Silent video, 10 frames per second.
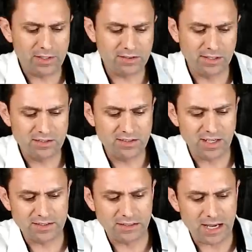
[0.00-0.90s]
this lens
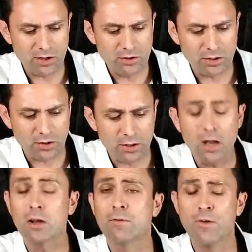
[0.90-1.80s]
does allow you to
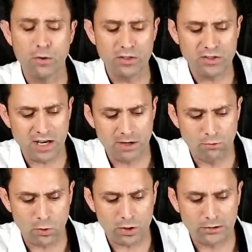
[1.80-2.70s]
uh, focus down
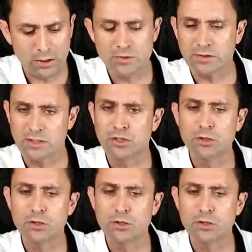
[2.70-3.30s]
more closely,